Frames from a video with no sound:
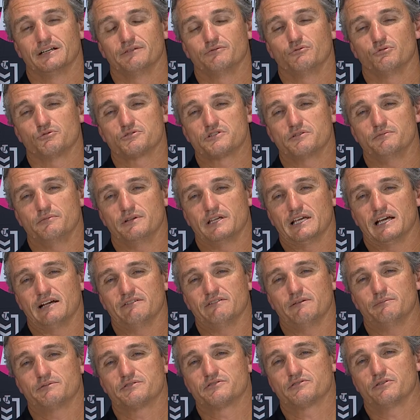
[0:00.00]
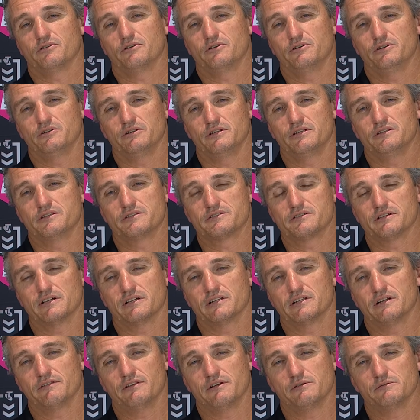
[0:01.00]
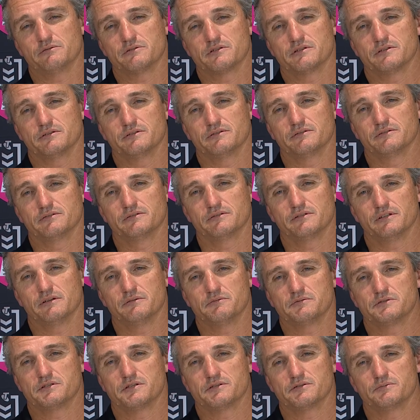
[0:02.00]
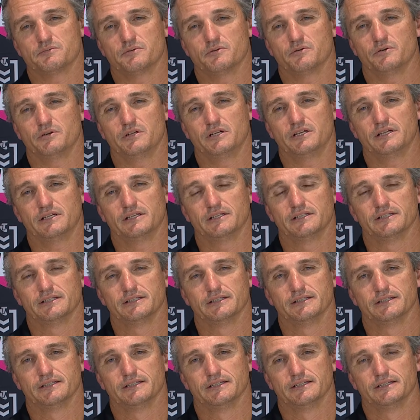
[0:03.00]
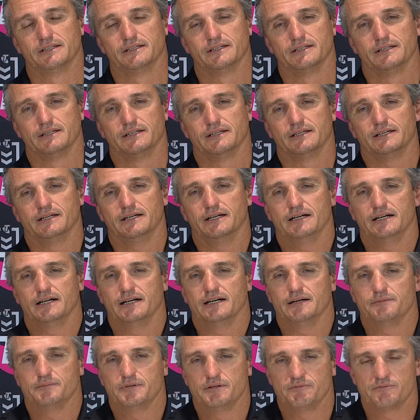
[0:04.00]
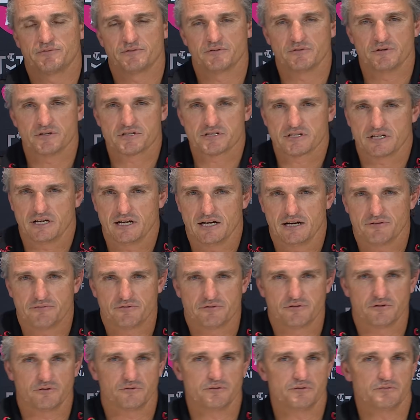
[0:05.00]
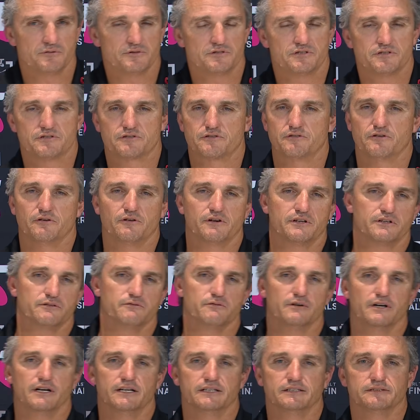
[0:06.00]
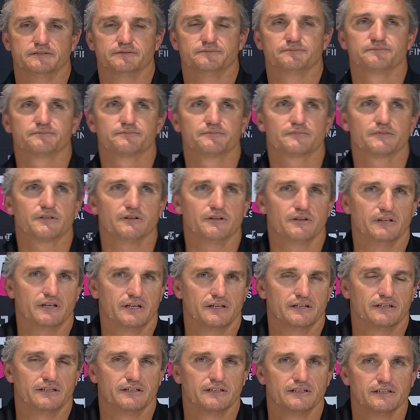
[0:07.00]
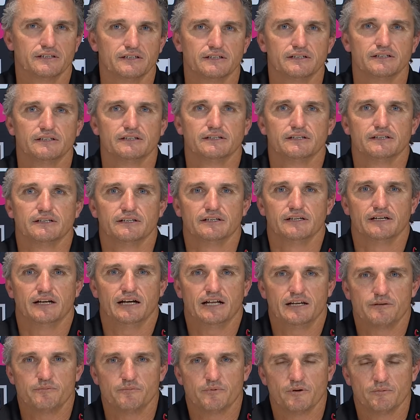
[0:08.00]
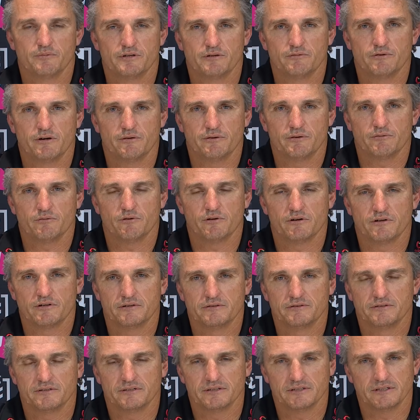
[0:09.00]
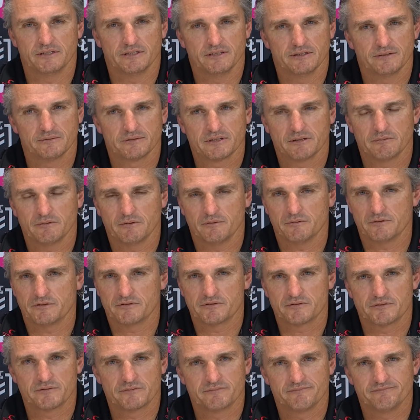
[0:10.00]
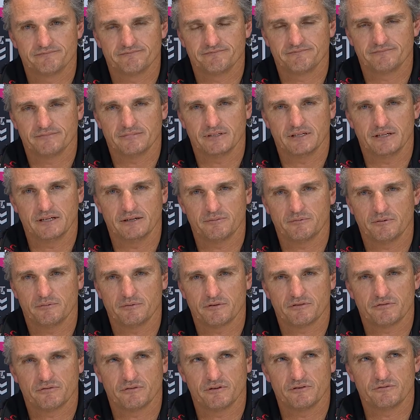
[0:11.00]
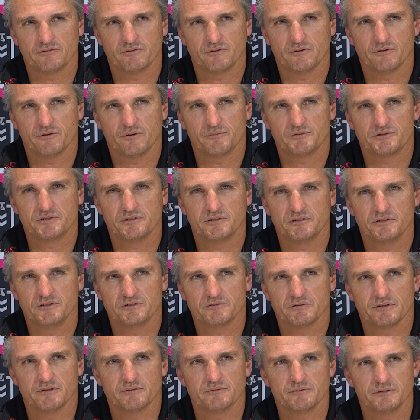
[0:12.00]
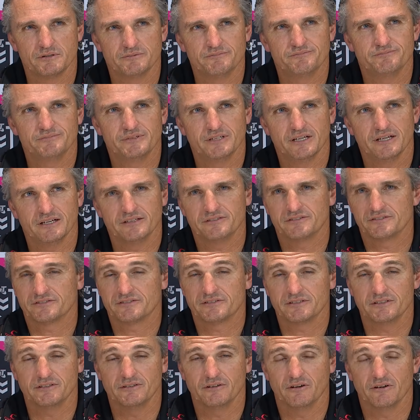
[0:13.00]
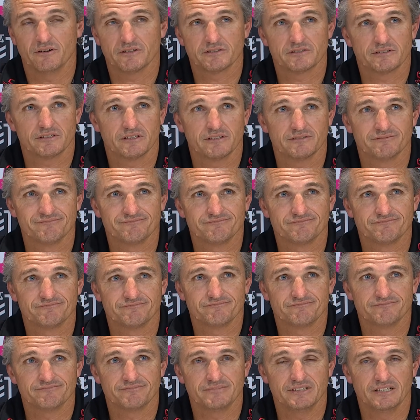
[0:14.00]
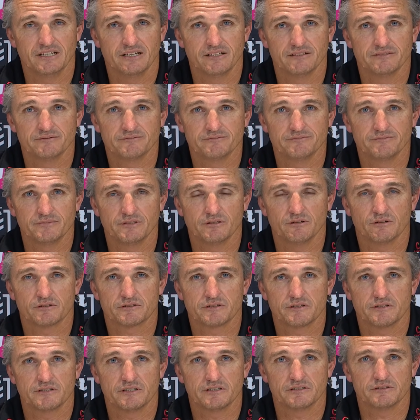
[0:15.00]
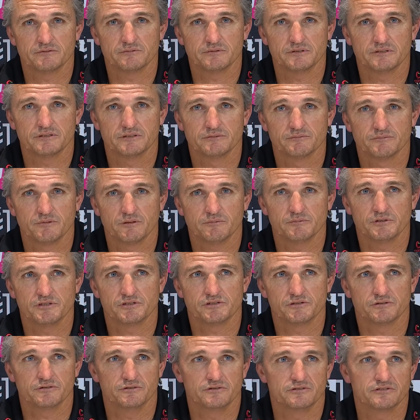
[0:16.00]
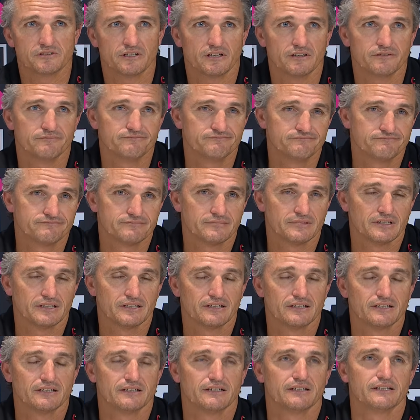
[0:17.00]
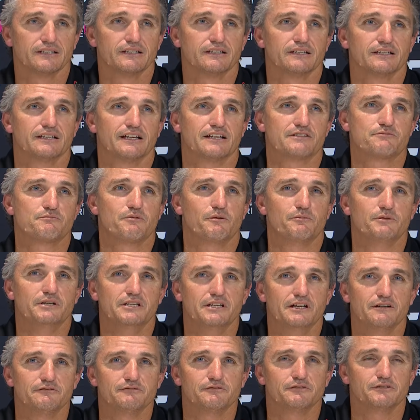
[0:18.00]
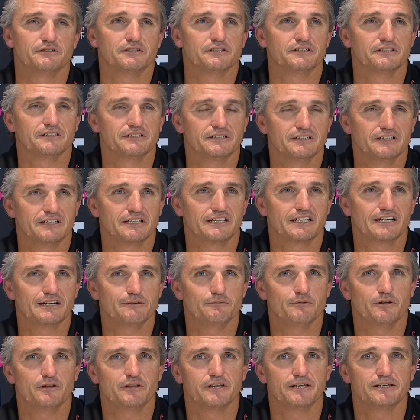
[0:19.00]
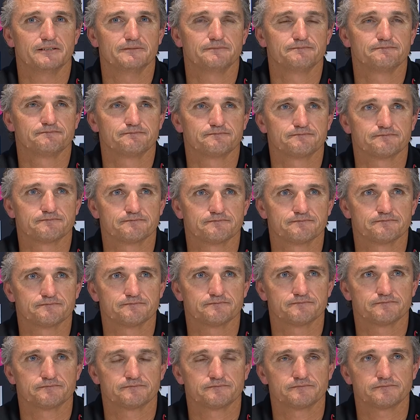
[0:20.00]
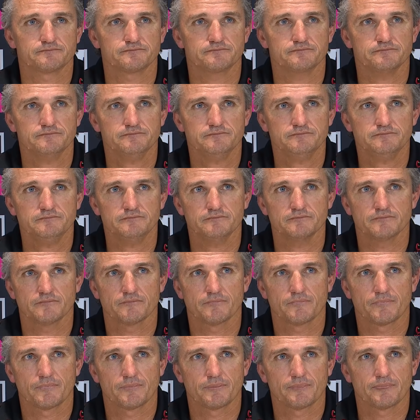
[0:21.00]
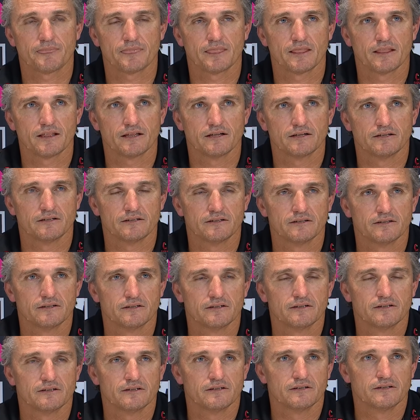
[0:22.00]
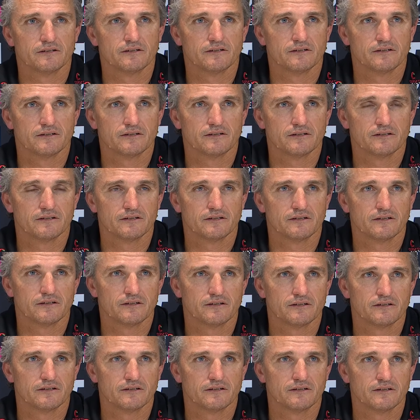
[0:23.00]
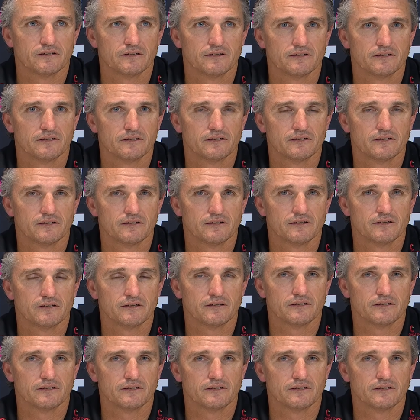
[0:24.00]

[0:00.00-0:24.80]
Fortunately, we gave up a try early in the second half. That was a that was disappointing. Um, then for the rest of the half, I thought we were just grinding away and kind of had them probably where we wanted. Uh, come up with yeah probably three or four opportunities where we yeah just didn't ice that. You know we like to think that we probably should. So that's probably enough on a in a game like that. Was there a sense of panic? Do you think this side hasn't trailed in a lot of games this year?